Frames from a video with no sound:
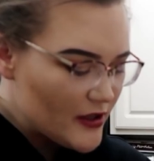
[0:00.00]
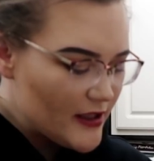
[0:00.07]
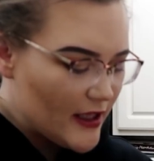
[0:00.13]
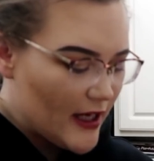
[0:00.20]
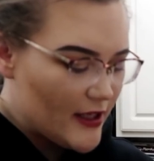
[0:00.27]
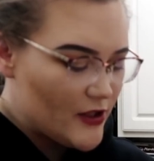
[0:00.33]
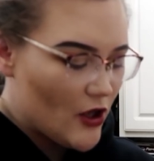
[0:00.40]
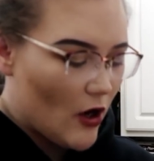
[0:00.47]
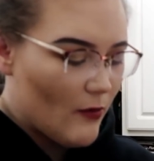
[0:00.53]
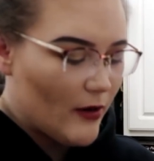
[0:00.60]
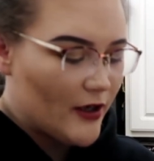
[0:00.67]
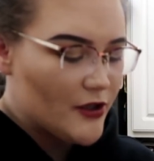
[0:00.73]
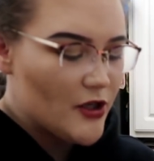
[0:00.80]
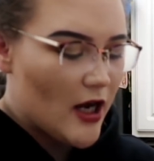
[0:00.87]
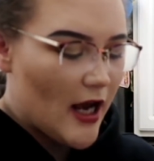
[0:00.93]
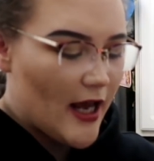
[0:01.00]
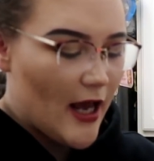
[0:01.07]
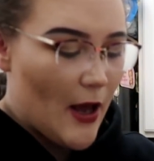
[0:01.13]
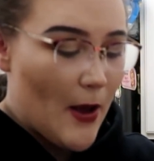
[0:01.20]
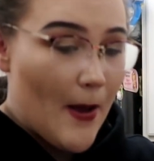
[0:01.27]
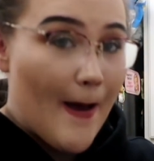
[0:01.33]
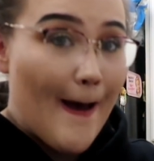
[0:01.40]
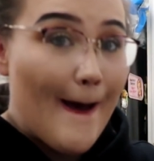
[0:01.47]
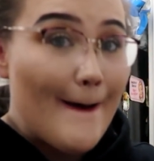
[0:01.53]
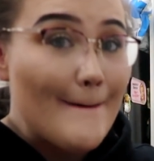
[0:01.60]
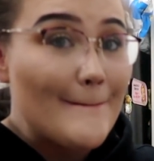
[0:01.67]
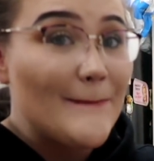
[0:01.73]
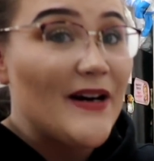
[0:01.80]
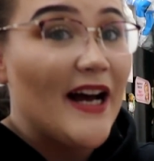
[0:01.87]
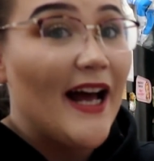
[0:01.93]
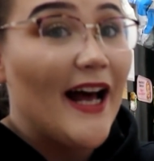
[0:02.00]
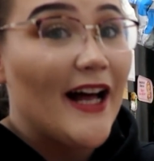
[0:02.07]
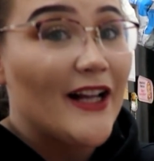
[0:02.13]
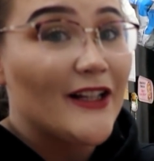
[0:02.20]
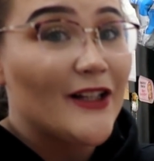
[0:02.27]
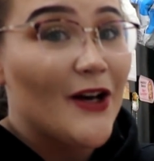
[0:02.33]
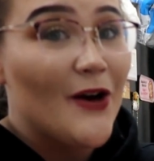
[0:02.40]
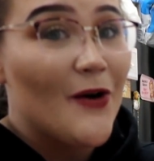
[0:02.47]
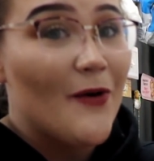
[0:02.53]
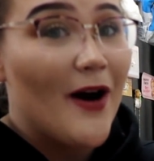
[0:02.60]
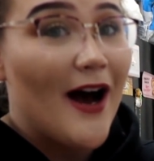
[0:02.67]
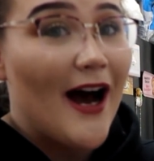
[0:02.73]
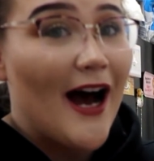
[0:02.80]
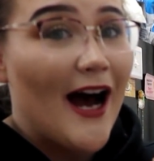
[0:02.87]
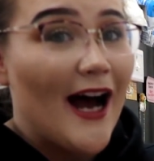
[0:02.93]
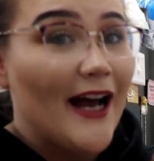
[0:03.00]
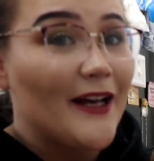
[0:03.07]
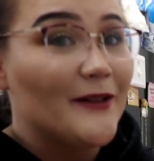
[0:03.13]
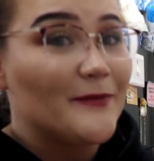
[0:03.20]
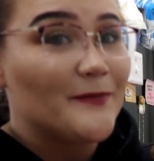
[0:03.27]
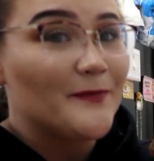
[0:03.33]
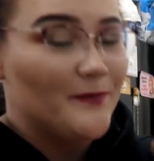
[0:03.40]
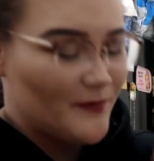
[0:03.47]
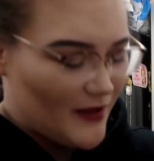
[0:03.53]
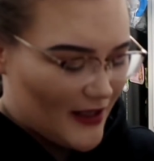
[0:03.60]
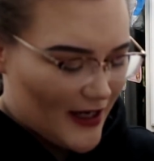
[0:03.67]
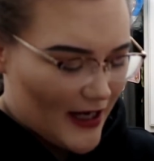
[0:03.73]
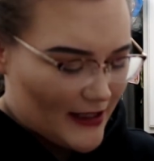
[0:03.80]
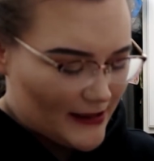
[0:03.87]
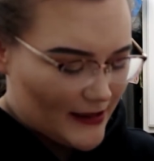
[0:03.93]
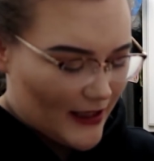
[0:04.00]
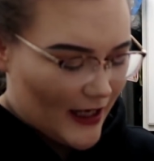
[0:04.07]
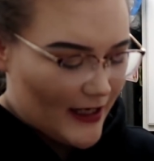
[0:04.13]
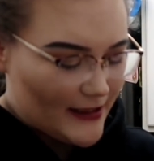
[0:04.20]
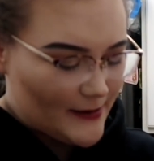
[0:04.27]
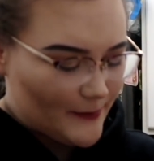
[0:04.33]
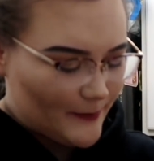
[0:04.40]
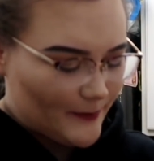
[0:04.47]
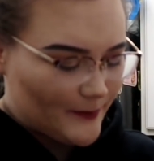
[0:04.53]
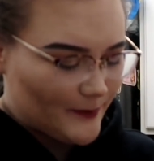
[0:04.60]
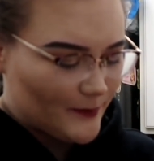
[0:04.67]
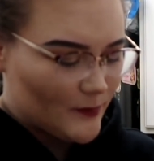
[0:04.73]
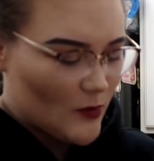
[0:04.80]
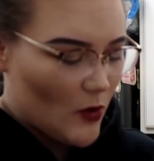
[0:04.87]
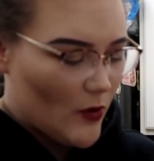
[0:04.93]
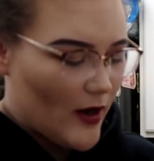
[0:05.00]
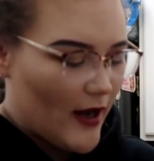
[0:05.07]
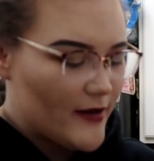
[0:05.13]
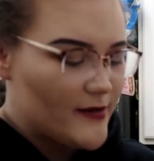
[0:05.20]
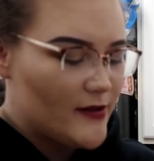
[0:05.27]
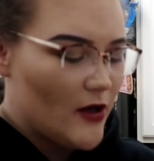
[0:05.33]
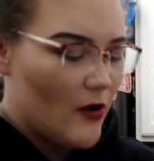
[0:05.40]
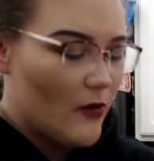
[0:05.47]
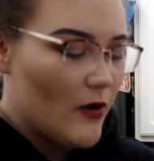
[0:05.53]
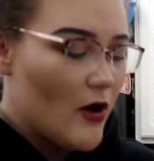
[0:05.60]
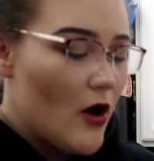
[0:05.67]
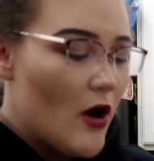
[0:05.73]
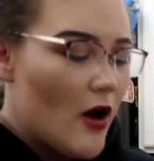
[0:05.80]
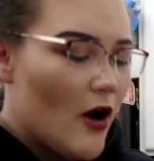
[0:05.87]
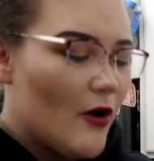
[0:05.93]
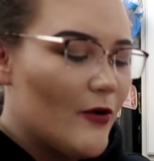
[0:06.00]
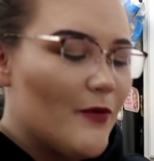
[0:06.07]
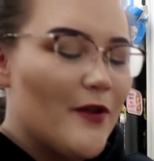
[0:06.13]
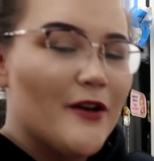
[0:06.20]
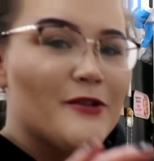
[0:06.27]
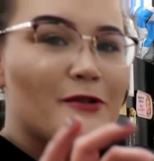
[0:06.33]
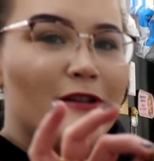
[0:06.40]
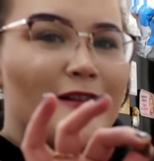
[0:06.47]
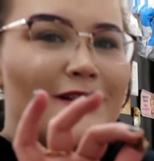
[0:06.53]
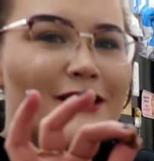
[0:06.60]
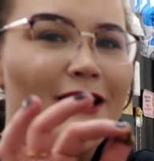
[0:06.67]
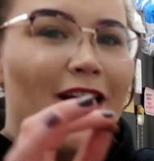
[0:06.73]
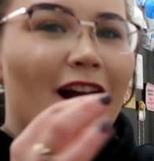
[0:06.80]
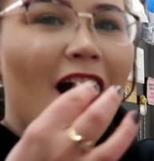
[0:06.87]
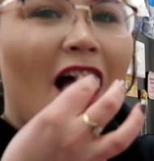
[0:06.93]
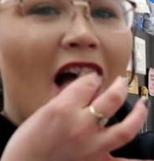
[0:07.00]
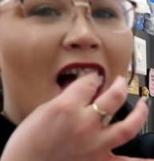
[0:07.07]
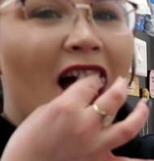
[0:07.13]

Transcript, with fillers: just in case y'all want to try it. But hello, hi, mm, yes, guys, mm-hmm. Okay, so, oh, there's, see,